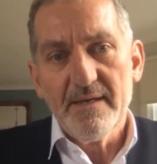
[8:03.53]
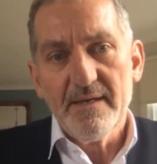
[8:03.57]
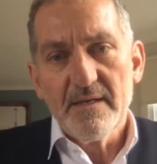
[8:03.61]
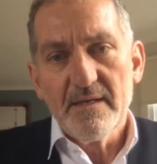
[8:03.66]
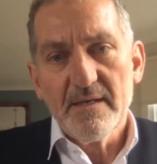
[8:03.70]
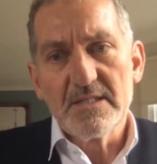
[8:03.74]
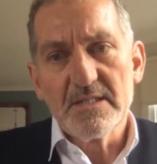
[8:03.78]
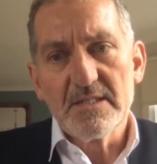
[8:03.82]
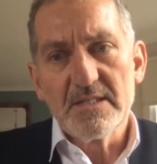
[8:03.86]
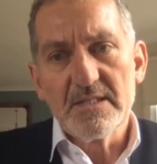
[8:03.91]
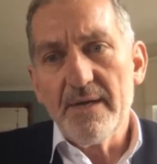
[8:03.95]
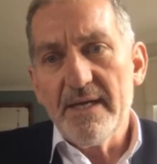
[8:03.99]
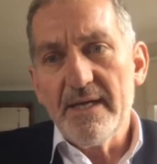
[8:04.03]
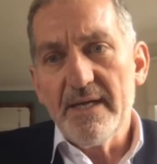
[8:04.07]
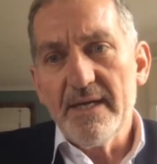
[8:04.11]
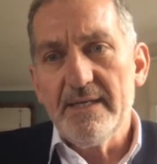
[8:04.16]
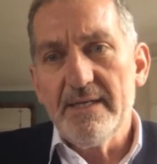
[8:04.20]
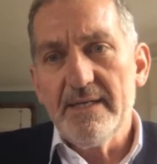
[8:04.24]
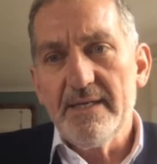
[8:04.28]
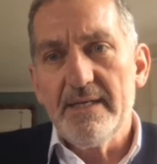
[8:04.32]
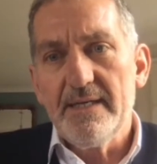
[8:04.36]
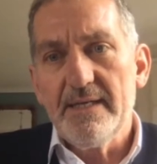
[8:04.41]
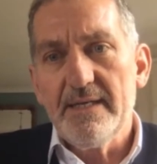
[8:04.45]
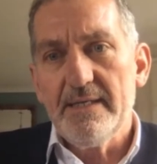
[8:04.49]
So
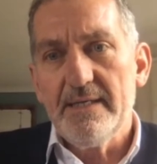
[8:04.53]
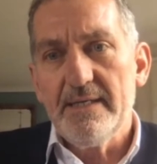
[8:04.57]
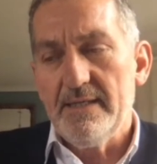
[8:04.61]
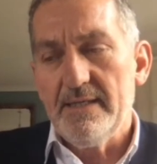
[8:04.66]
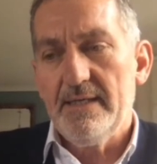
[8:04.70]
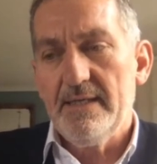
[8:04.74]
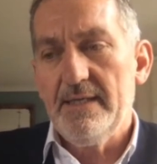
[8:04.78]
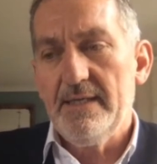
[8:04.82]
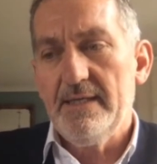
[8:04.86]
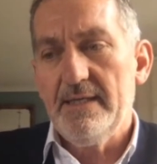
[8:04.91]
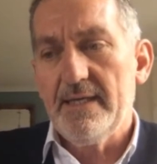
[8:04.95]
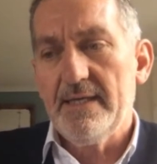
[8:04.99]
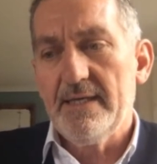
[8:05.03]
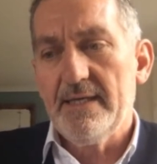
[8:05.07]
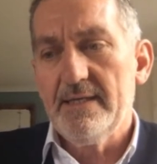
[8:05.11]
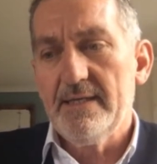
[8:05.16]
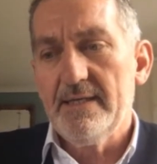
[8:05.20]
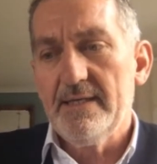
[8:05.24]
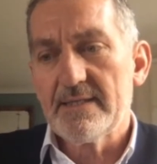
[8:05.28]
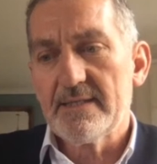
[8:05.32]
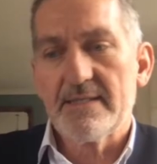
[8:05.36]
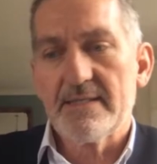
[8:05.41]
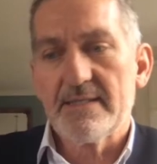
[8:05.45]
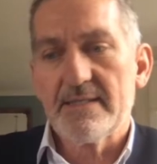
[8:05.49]
it
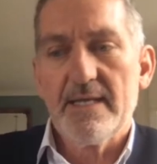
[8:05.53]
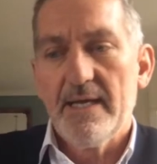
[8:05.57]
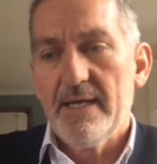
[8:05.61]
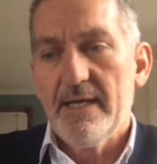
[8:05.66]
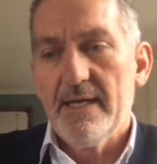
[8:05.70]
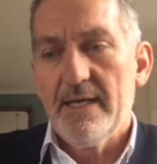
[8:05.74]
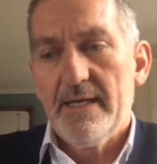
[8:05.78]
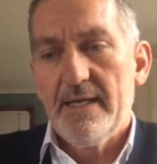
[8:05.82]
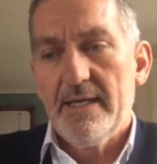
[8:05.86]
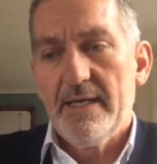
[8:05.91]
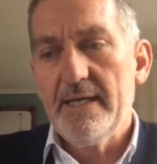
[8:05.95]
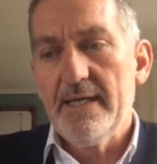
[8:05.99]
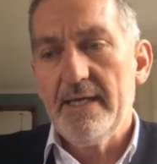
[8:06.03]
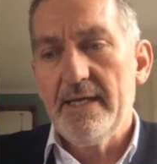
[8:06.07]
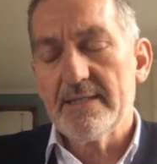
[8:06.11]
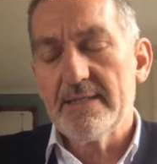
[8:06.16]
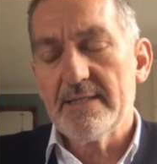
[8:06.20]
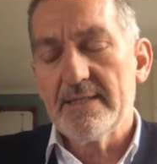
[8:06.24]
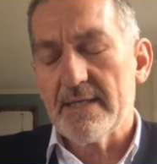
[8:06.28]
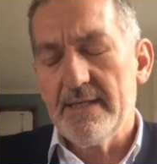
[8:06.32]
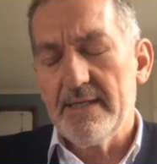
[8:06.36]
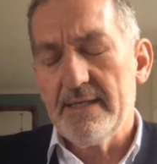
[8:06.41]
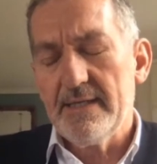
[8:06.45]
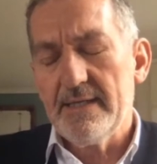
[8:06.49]

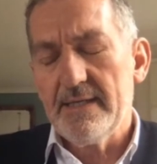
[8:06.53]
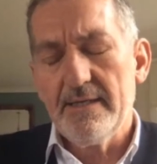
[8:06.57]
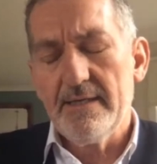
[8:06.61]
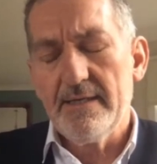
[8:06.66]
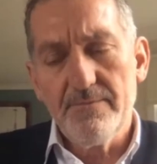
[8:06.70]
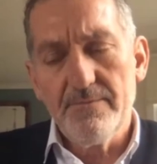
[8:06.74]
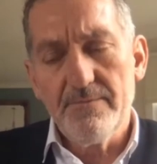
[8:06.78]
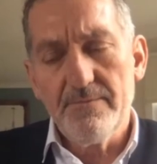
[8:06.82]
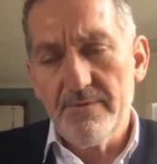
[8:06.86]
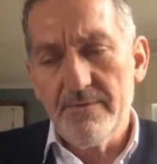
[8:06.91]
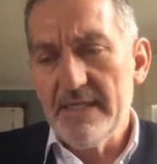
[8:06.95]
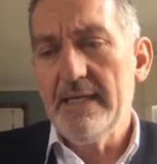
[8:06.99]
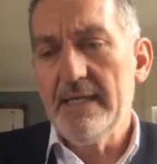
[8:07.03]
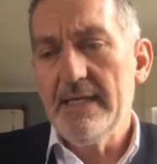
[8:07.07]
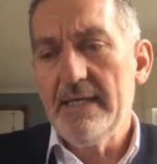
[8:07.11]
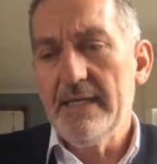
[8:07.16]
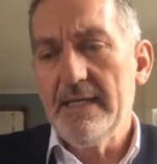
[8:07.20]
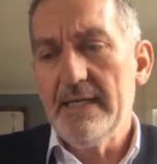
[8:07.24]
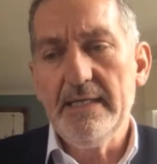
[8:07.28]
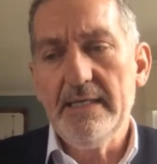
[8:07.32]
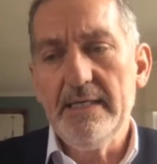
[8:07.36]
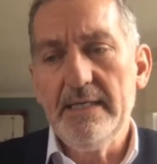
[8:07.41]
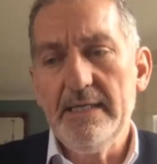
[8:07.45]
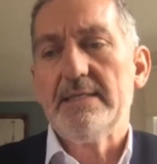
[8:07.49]
is really
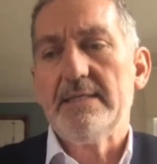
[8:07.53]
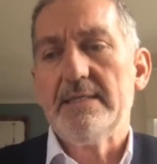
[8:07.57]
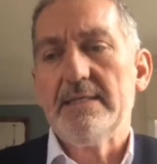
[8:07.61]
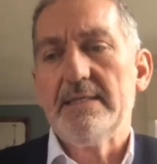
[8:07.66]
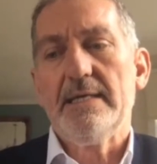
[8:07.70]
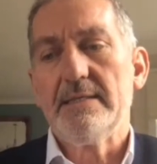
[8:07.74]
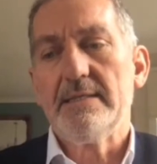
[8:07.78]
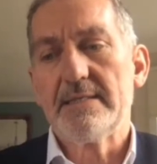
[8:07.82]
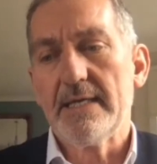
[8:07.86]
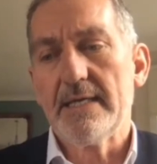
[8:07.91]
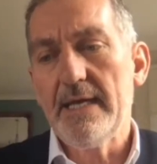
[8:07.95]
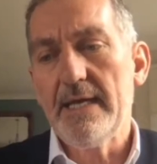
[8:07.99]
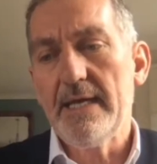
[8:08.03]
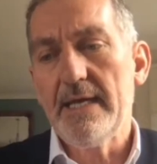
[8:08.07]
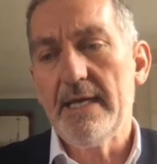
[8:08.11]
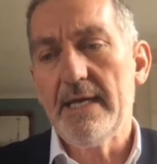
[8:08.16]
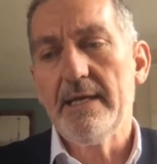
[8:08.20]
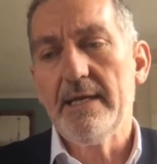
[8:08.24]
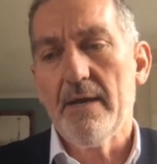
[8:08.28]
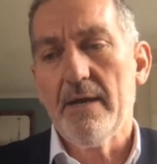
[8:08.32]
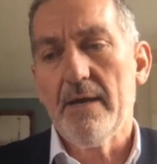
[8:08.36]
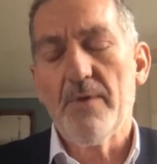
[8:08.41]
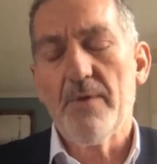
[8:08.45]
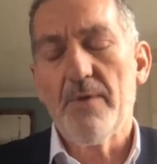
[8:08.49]
easy to
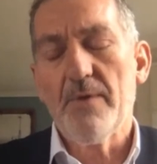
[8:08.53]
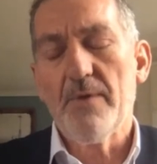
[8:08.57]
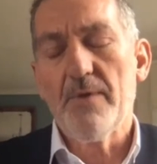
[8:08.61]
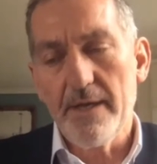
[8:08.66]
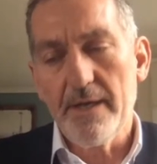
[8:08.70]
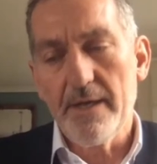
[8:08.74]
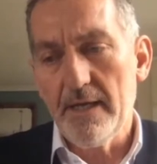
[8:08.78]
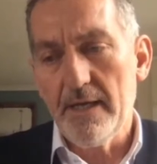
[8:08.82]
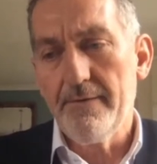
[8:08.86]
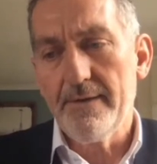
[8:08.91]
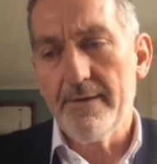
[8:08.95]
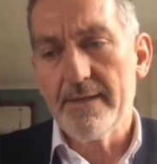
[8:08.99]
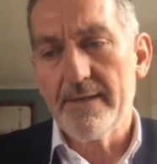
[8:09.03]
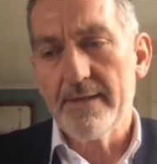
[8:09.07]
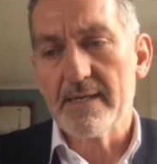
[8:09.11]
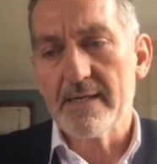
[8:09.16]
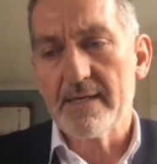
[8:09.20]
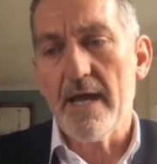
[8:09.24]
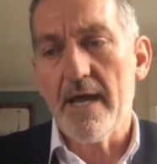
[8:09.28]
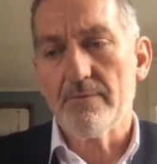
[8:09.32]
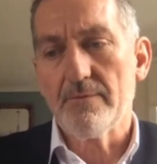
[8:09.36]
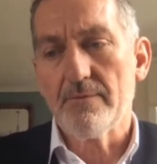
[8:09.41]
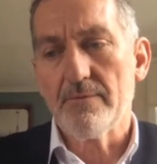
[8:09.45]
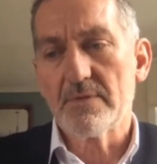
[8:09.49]
hear, when you're hearing
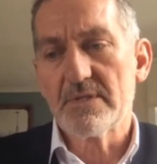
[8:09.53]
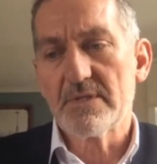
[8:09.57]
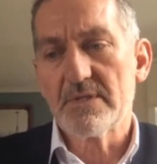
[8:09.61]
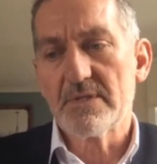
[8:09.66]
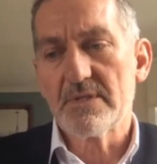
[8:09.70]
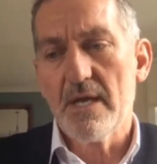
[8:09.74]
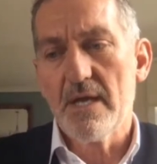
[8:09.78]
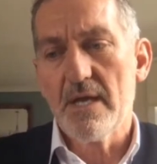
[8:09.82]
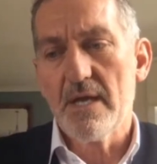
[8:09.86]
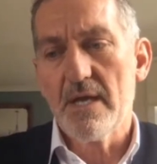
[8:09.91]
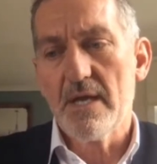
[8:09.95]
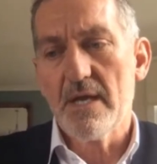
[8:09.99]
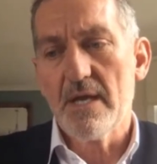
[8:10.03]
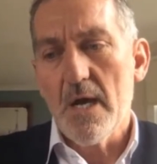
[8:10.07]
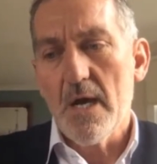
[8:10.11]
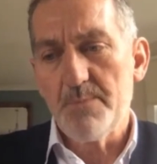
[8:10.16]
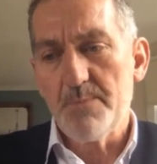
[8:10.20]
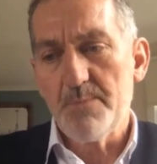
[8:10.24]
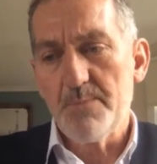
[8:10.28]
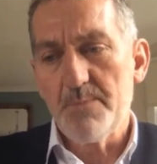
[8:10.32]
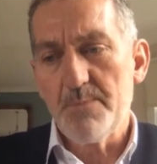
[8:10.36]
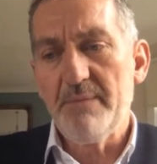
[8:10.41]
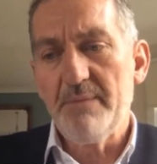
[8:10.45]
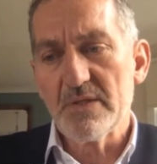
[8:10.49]
accounts
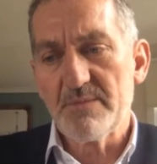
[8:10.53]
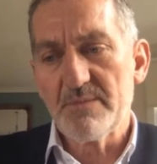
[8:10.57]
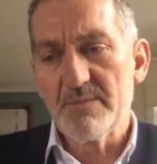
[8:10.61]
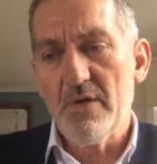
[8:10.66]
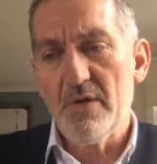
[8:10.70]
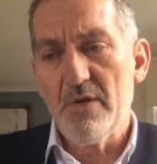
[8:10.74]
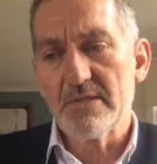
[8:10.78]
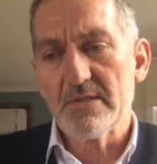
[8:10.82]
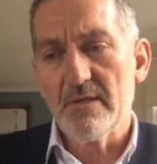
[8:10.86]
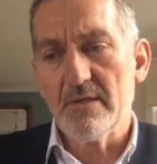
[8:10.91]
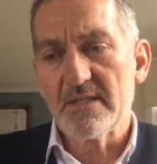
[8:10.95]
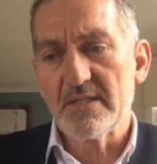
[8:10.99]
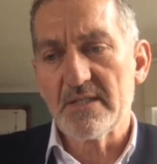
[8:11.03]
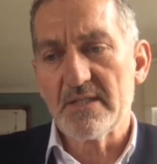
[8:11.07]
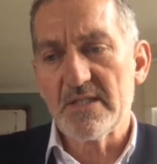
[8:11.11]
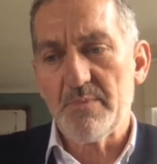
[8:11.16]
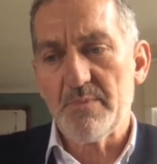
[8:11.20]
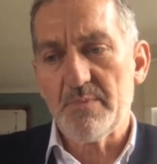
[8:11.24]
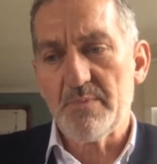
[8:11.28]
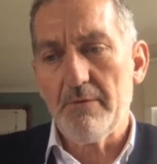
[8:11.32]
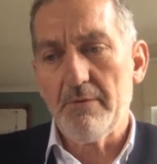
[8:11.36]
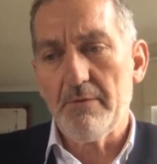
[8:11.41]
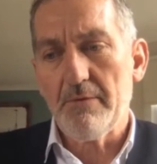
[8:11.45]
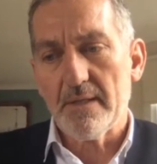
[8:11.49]
of people's personal
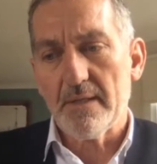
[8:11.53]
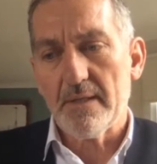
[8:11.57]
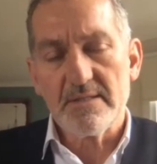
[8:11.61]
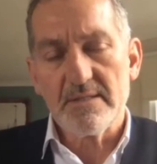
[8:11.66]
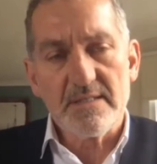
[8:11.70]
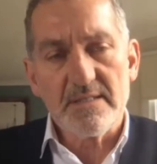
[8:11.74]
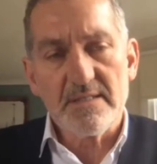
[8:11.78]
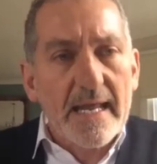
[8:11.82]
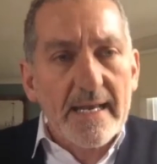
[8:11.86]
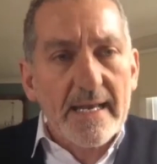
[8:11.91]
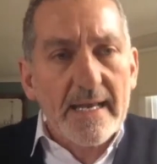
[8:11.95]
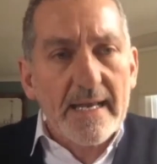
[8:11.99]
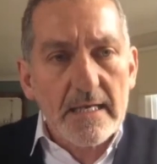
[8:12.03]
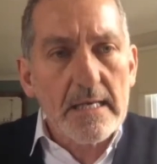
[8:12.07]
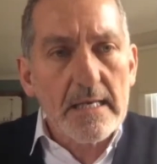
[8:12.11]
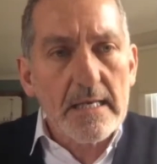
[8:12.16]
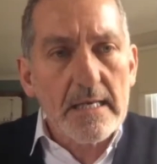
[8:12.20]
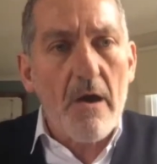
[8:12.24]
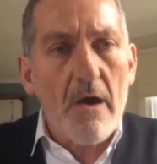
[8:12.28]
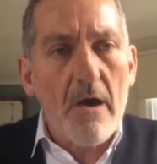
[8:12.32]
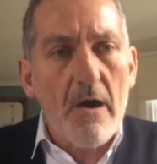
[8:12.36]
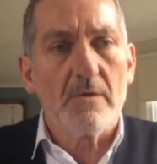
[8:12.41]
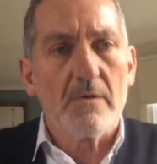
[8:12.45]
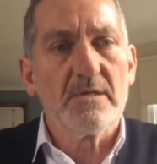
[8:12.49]
experience, to get
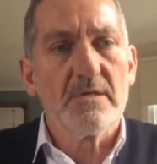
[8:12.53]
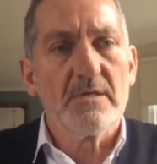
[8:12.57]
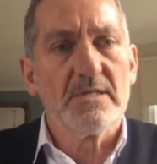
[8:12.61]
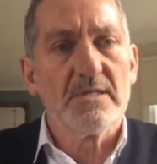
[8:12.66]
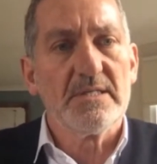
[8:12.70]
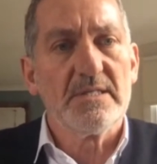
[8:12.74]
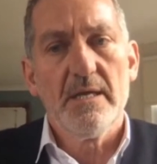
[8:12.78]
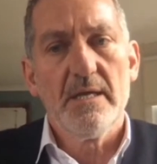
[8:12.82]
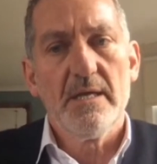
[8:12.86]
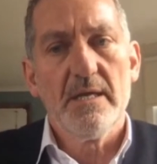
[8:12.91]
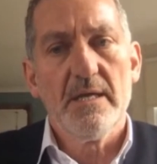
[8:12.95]
locked